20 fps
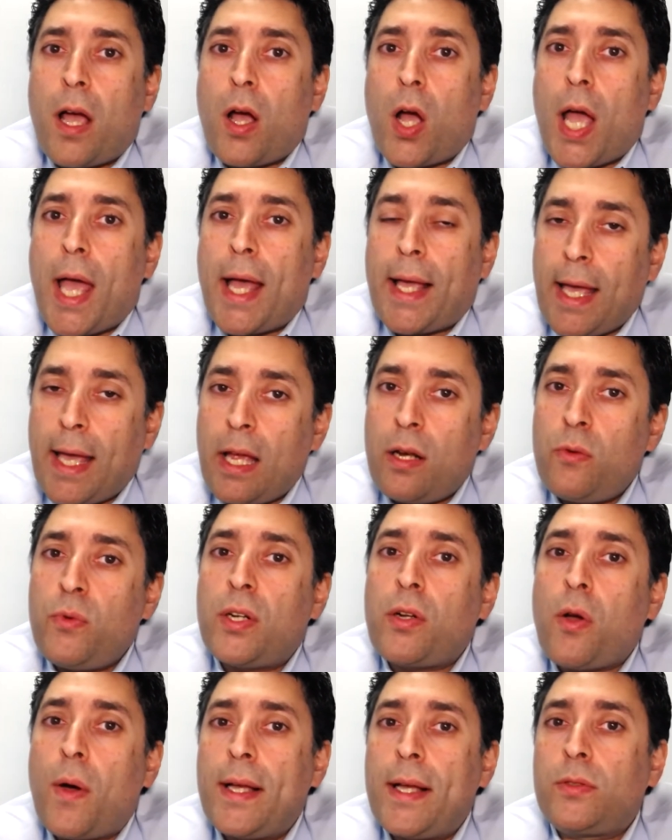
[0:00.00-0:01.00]
Again,
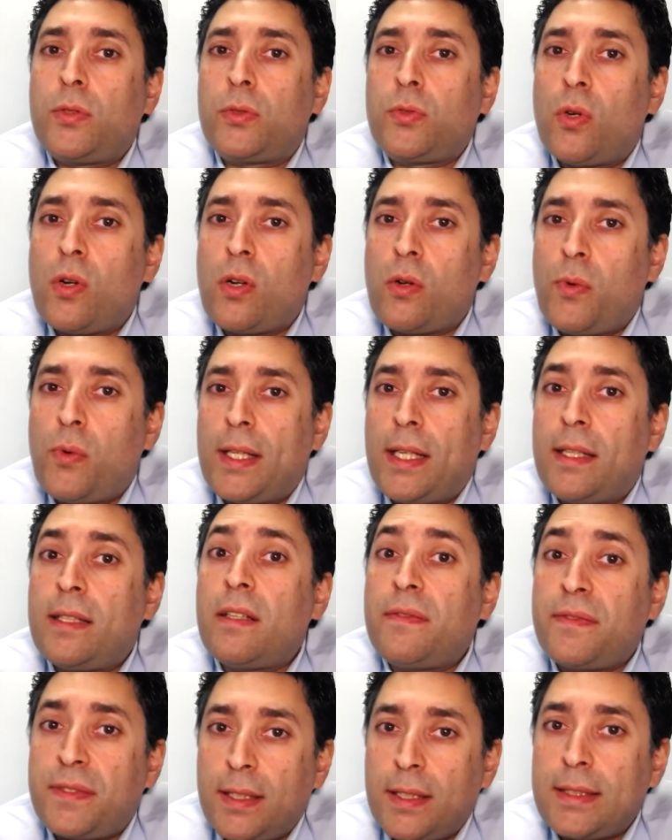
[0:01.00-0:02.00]
we're going to talk in a
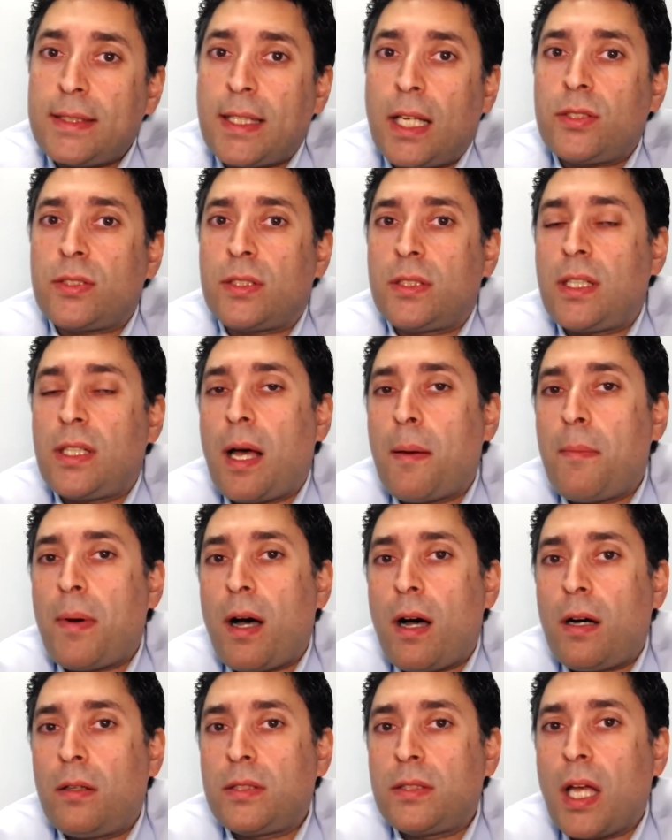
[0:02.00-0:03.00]
different session
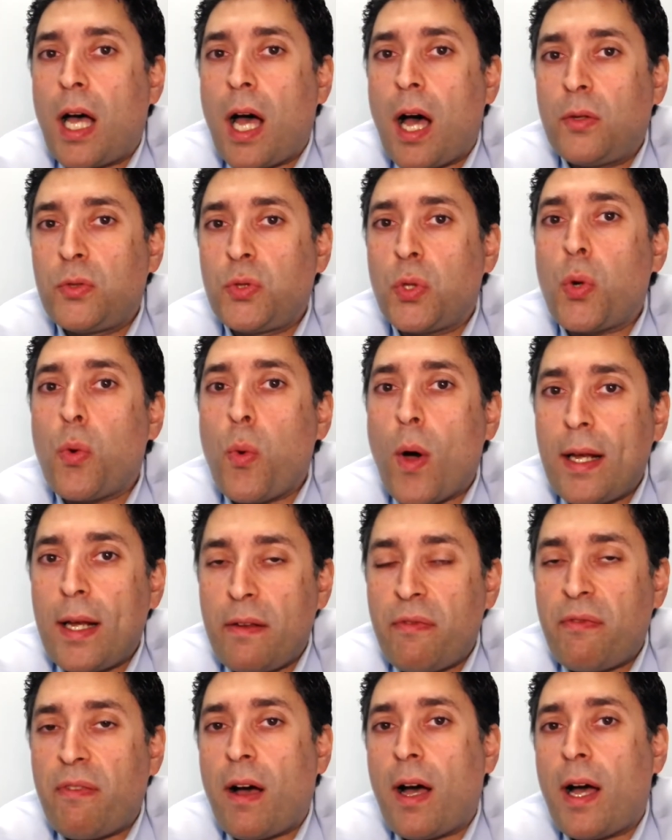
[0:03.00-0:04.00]
about how to
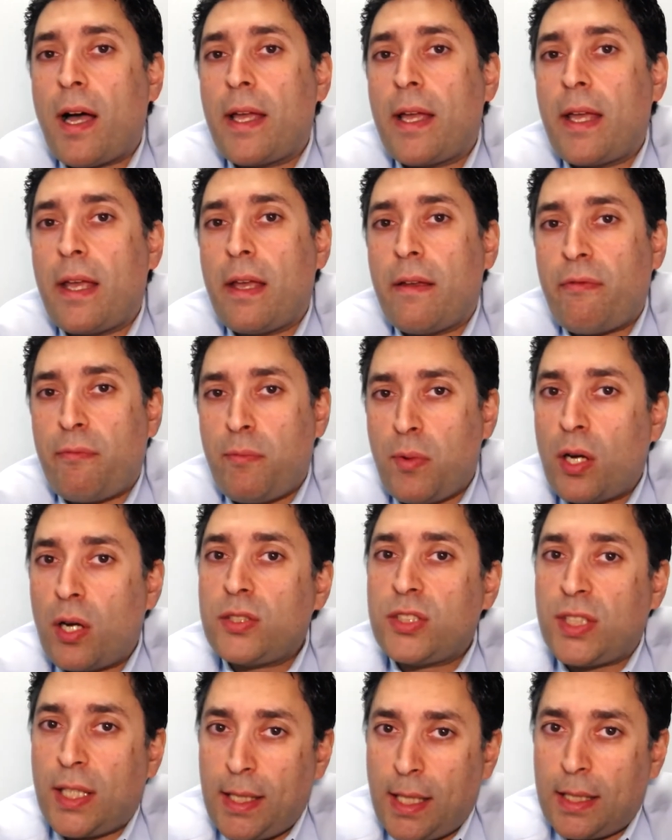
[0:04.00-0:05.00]
qualify if
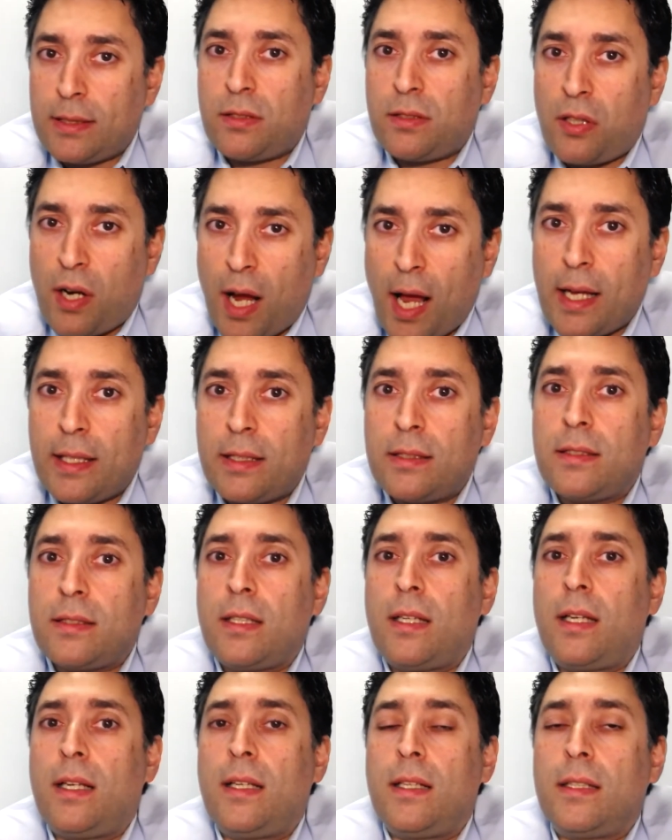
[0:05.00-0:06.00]
blockchain is the right
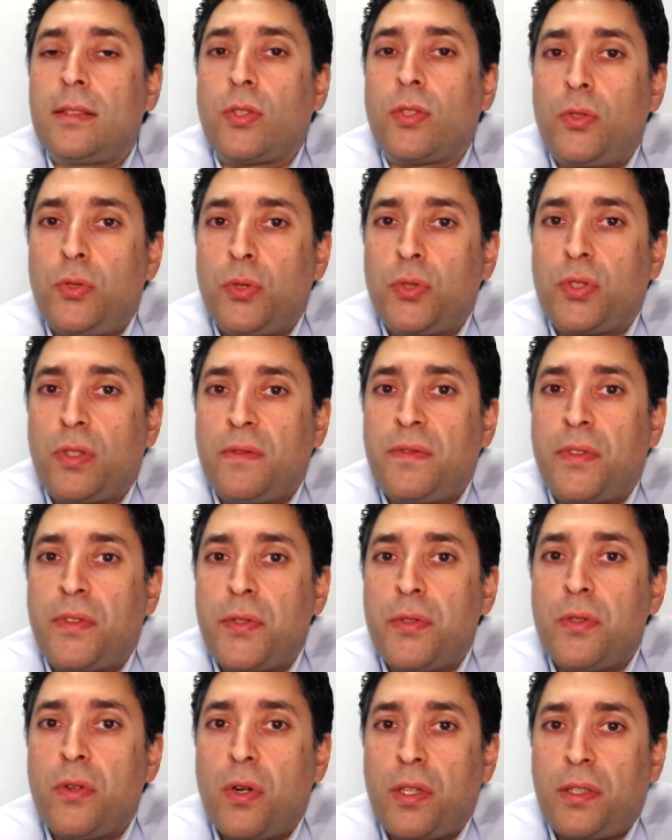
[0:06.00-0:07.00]
solution for
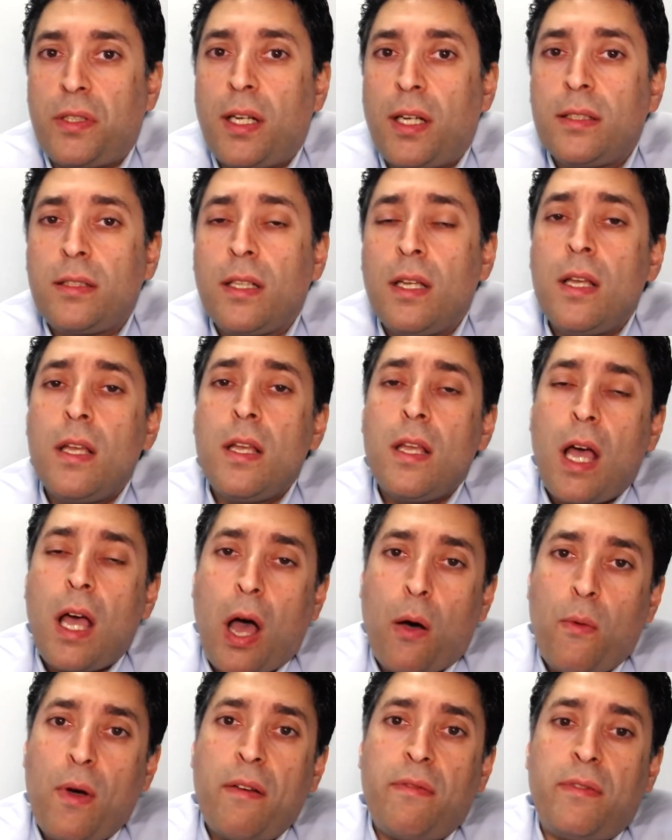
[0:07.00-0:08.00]
you or not.
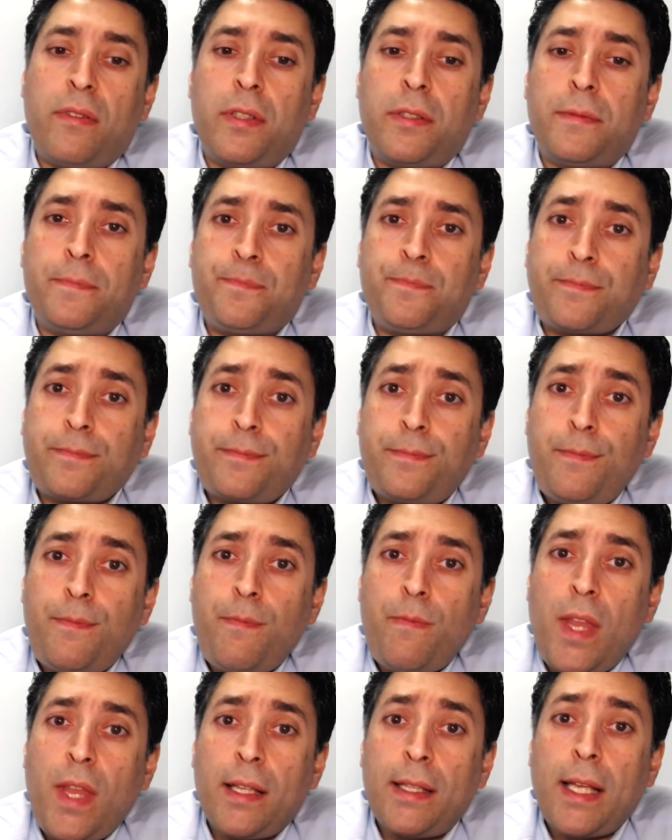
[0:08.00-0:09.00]
However,
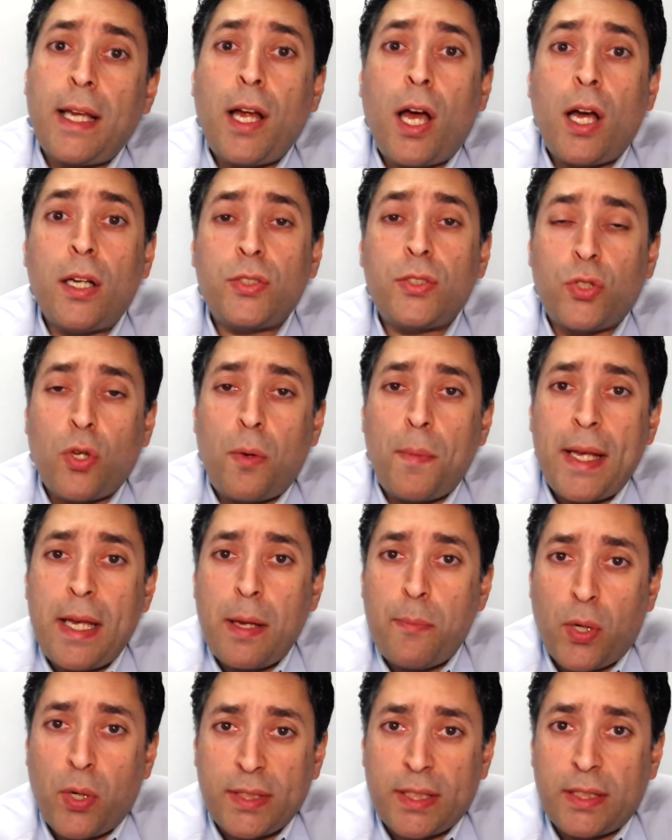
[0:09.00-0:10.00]
there are so
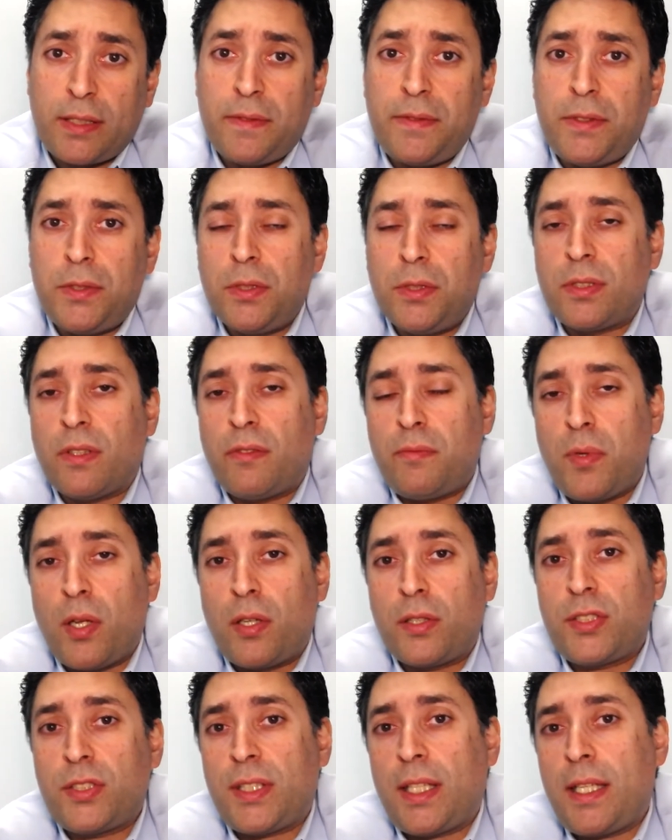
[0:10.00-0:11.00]
many positive views of
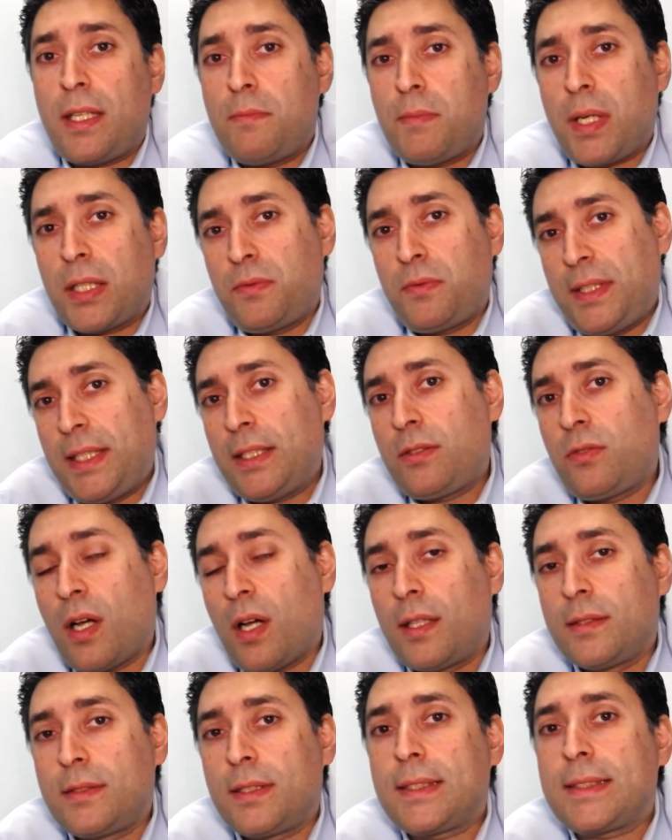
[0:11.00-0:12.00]
blockchain, but we need to
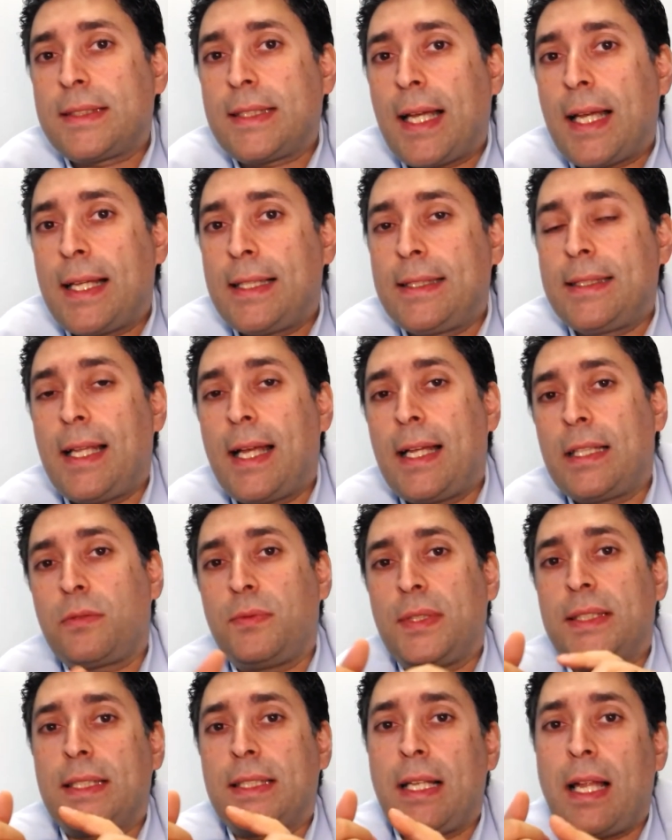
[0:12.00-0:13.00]
understand that
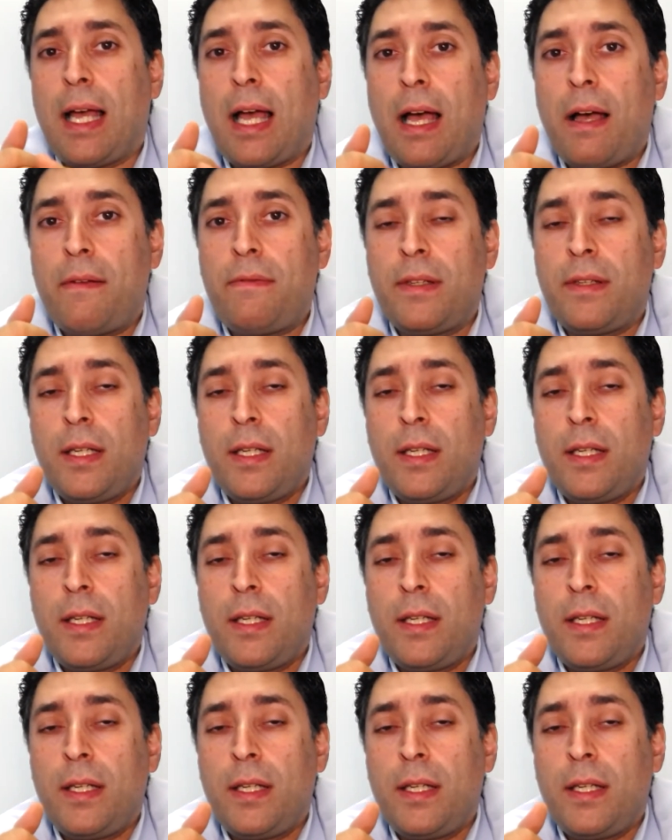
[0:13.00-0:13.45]
we still have